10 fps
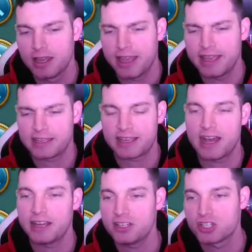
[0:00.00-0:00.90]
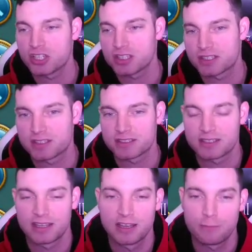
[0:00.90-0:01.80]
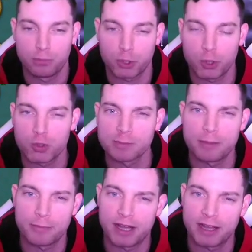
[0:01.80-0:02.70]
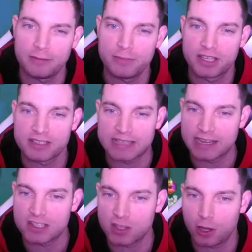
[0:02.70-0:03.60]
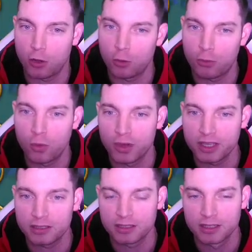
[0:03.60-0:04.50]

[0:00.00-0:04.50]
it kind of just blows my mind because that is the whole point,